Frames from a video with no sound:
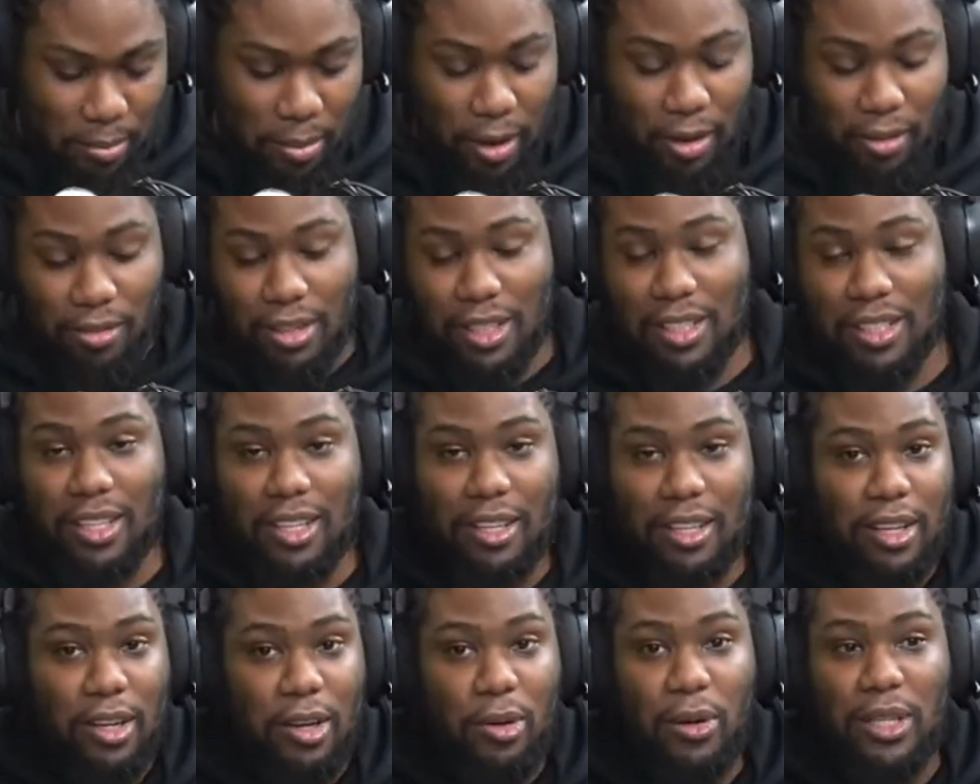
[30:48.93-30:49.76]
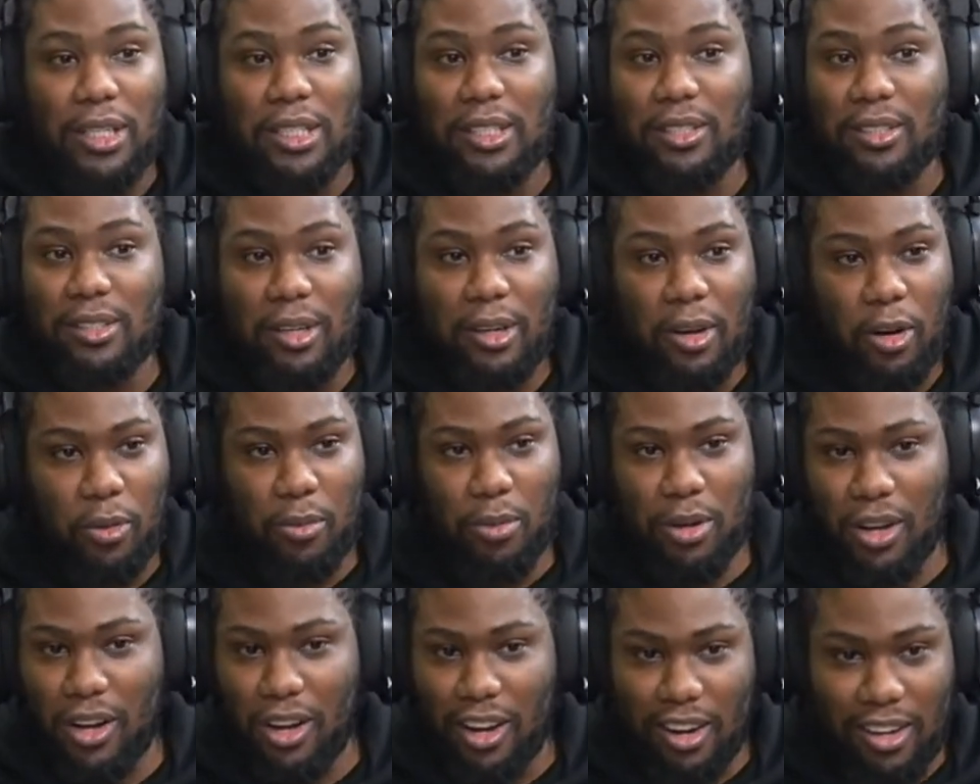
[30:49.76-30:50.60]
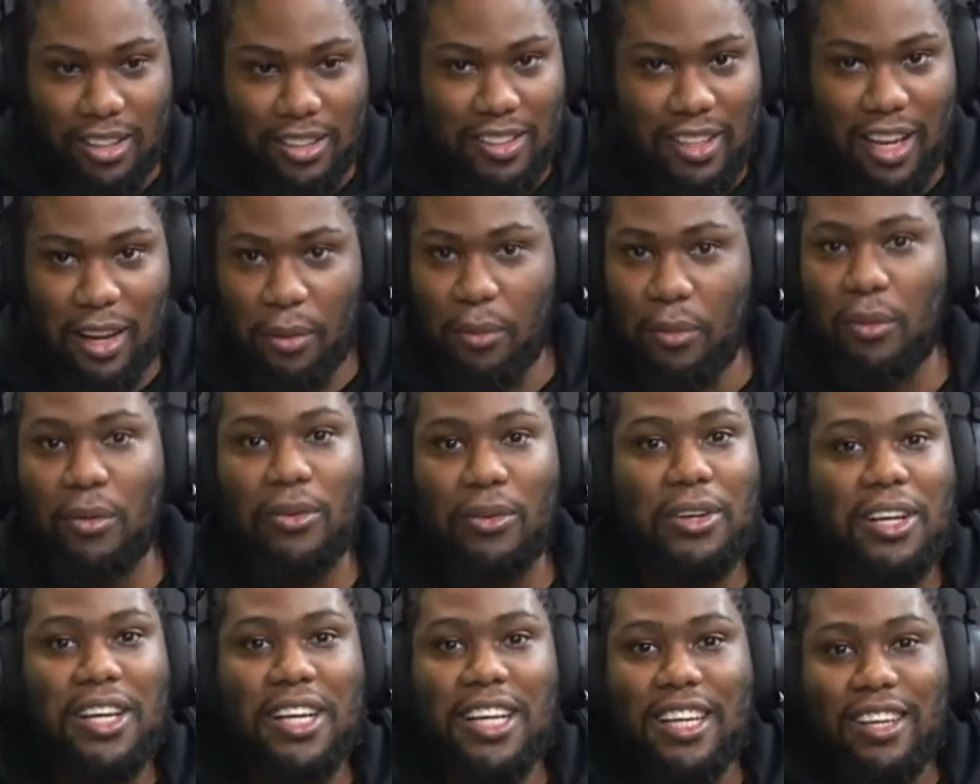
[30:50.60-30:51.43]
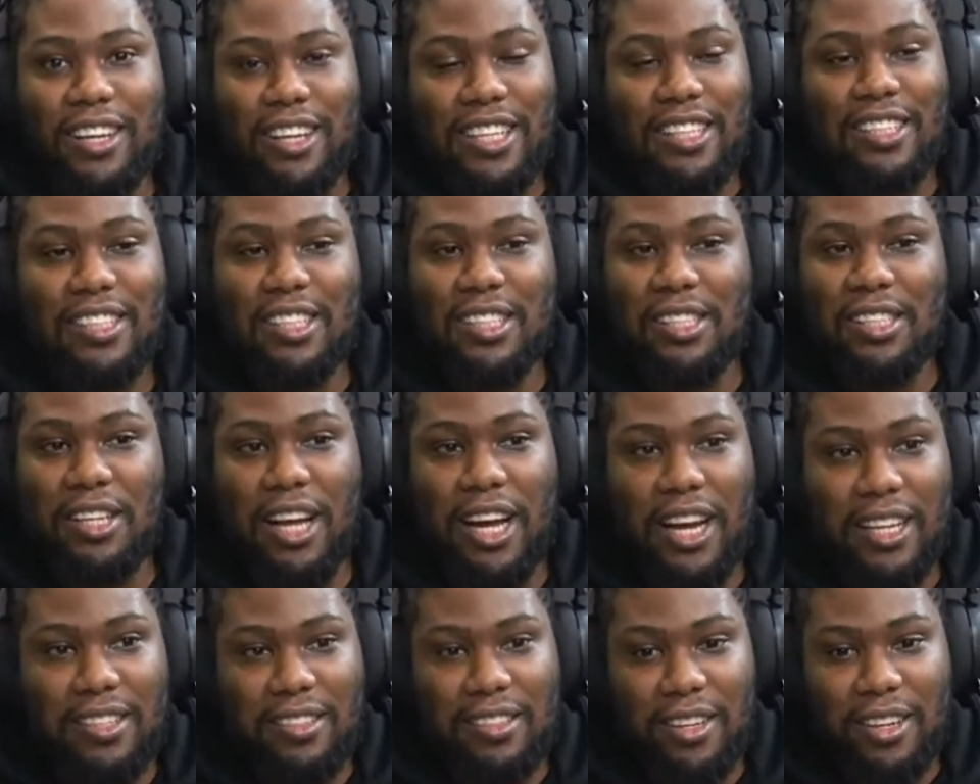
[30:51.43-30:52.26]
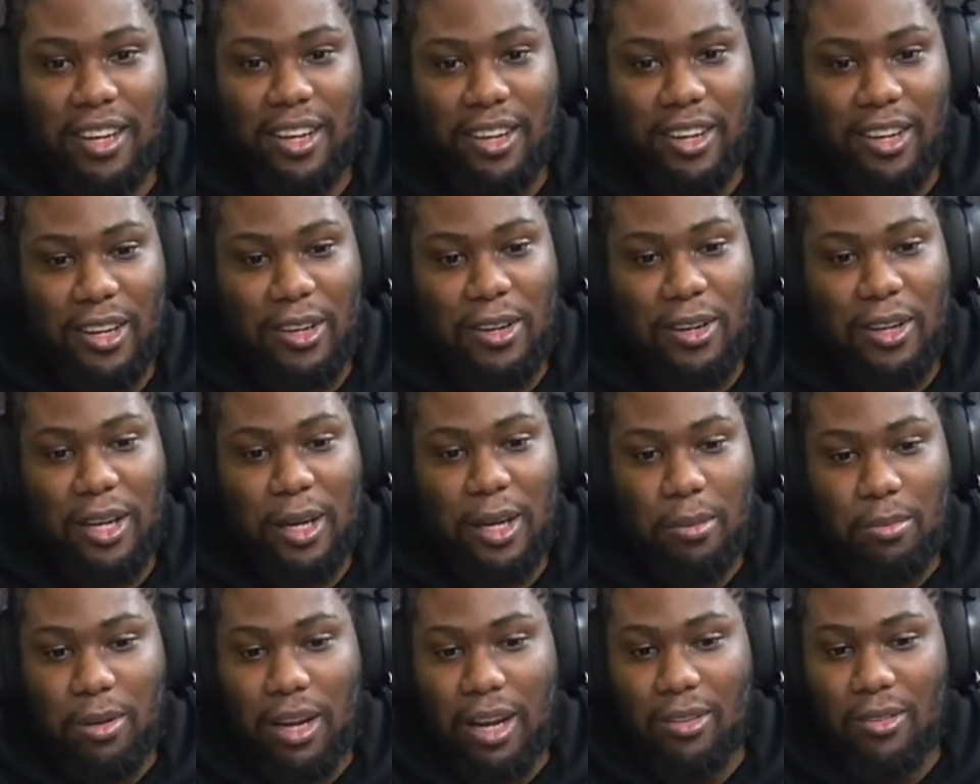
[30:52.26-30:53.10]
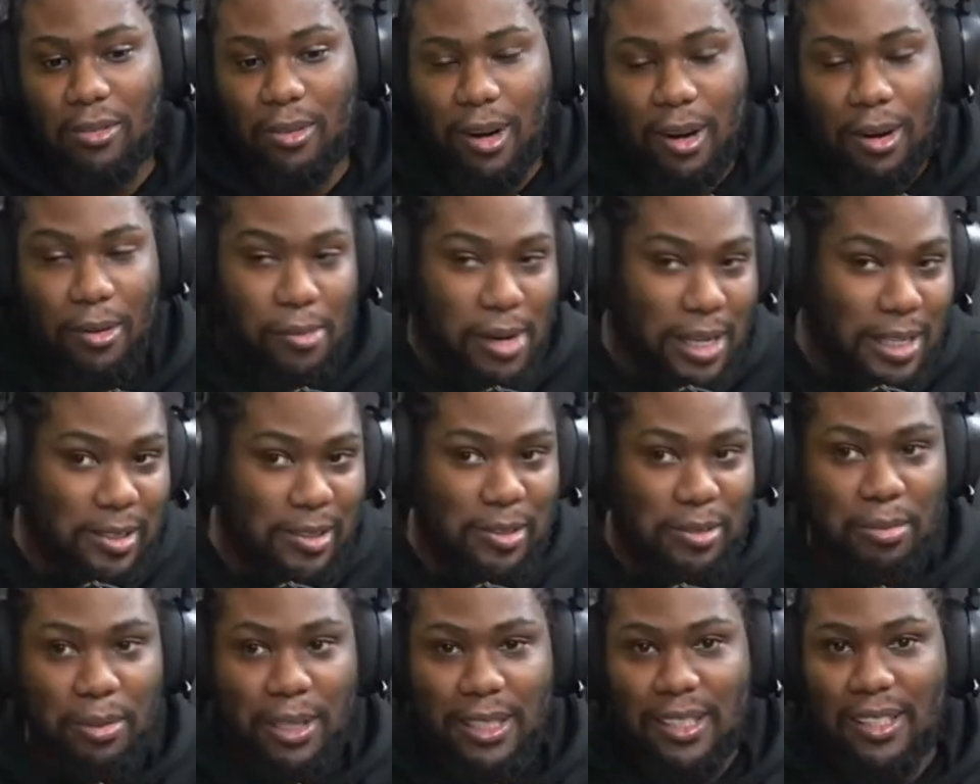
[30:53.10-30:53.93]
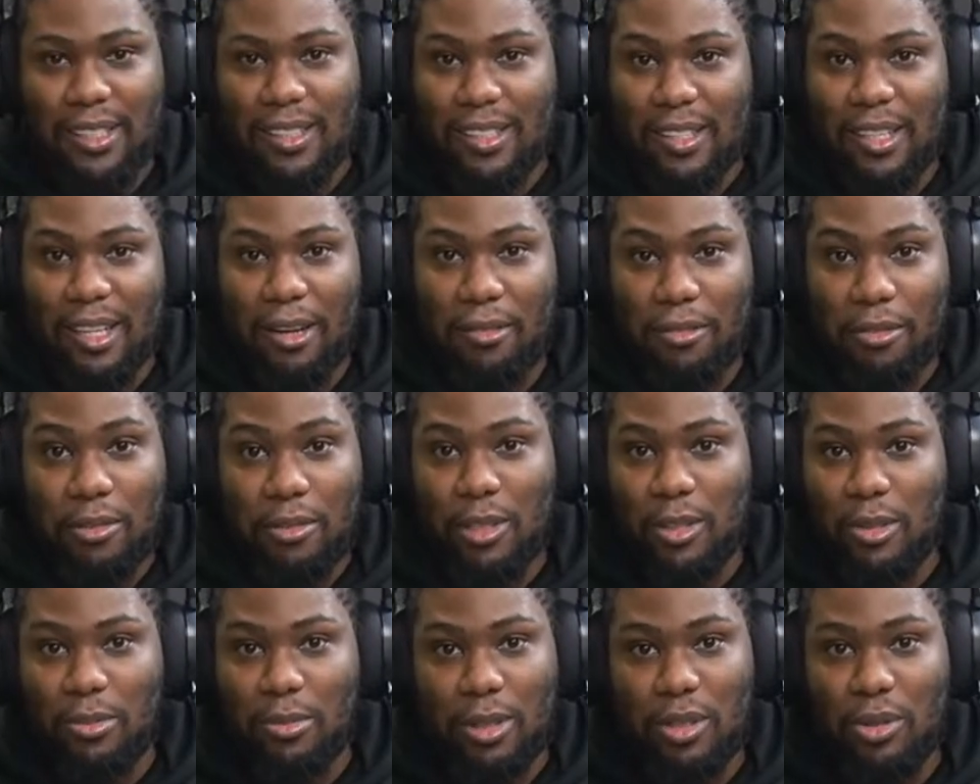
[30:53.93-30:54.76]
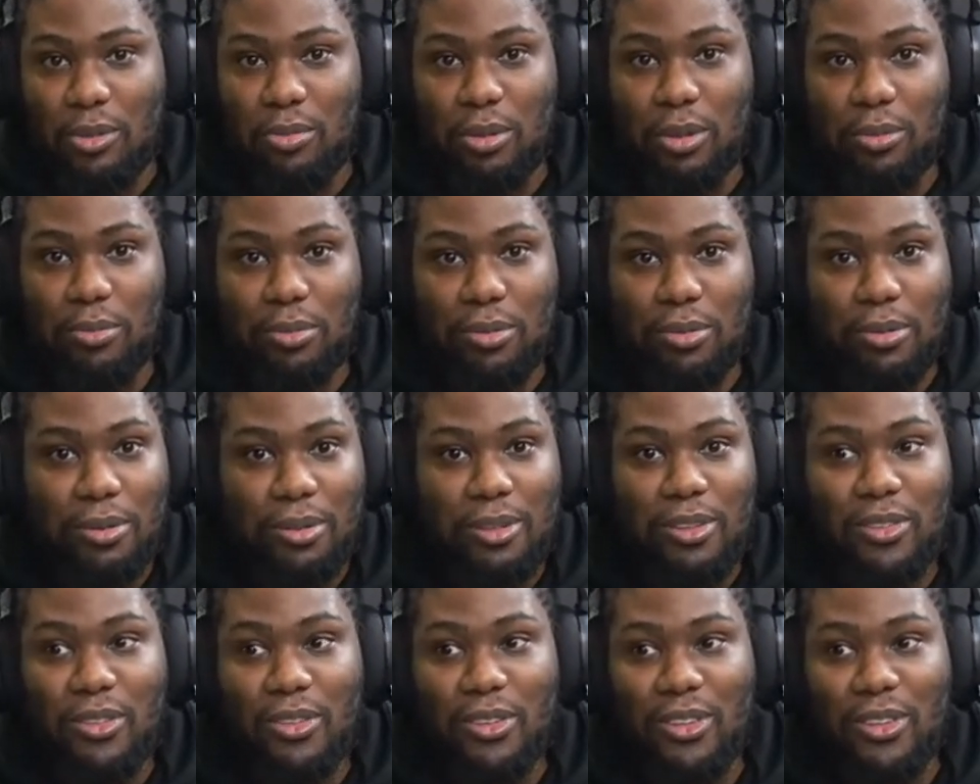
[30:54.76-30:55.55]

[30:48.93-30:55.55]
But obviously, questions are gonna be asked. Like this society in it, you can look at them like, "Bro, why has this person slept with this much people?"